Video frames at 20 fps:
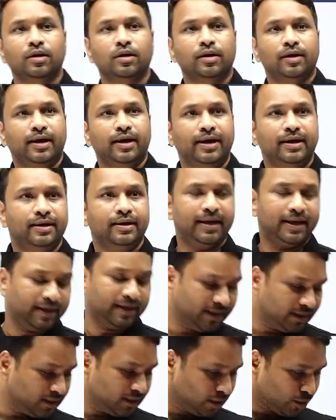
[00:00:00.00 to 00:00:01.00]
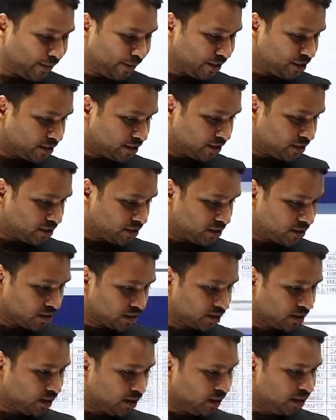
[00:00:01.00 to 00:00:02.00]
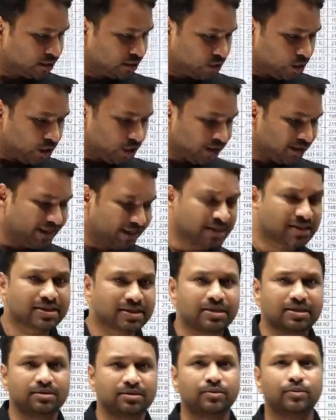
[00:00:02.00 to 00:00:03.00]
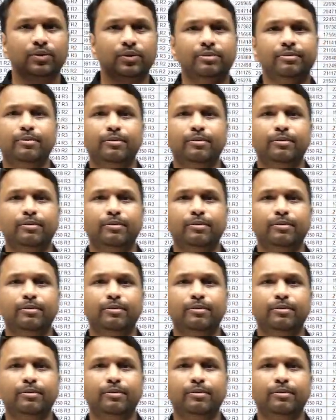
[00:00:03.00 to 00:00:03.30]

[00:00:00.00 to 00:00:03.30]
Right, any other questions? So all these will be